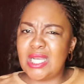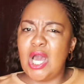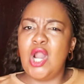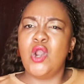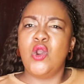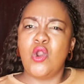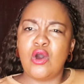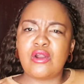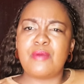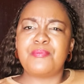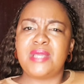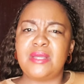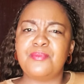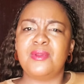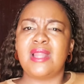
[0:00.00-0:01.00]
a lot of
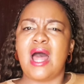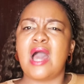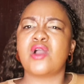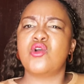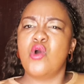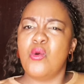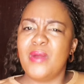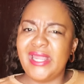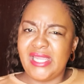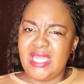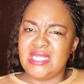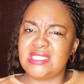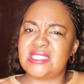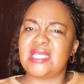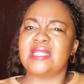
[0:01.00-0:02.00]
people are going
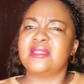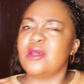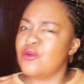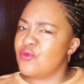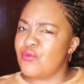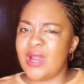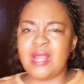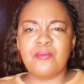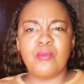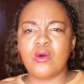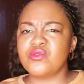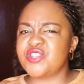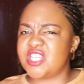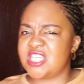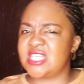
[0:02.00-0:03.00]
into the rainbow
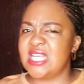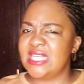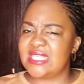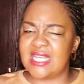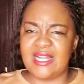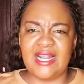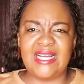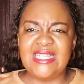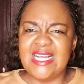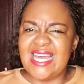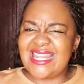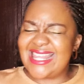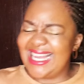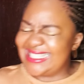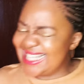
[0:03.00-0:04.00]
season.
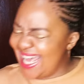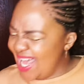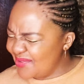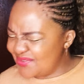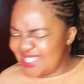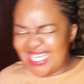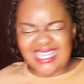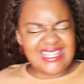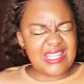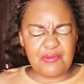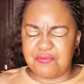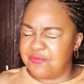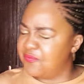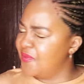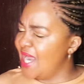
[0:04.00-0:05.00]
That after the
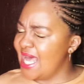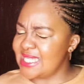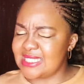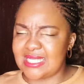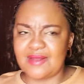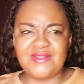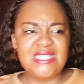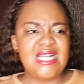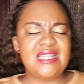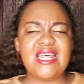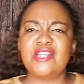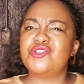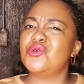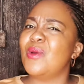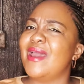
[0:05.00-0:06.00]
floods,
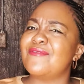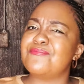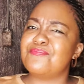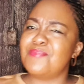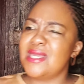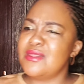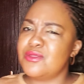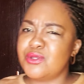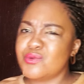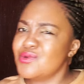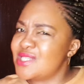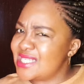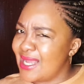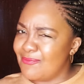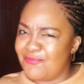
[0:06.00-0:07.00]
that you have been through
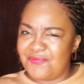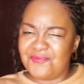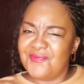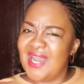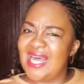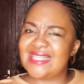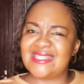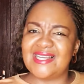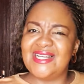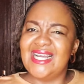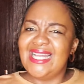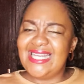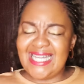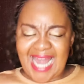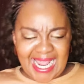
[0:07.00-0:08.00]
some floods.
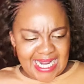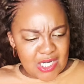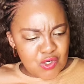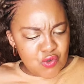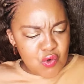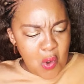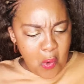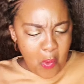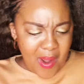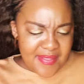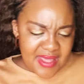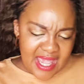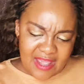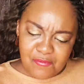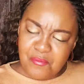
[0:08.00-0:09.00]
Like Noah,
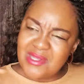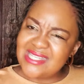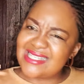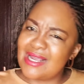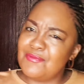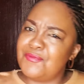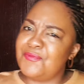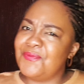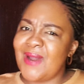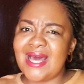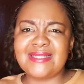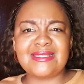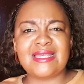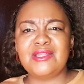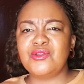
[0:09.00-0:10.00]
there have been some
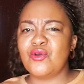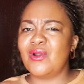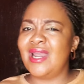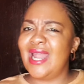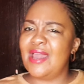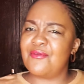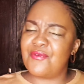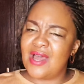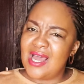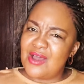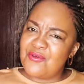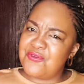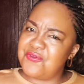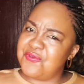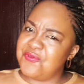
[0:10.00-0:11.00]
floods in your life.
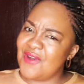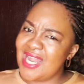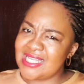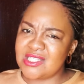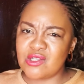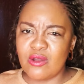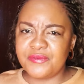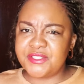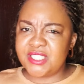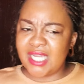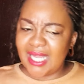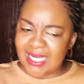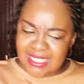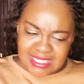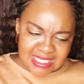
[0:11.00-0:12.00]
Floods of
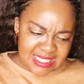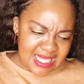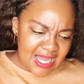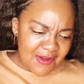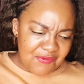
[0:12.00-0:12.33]
challenges.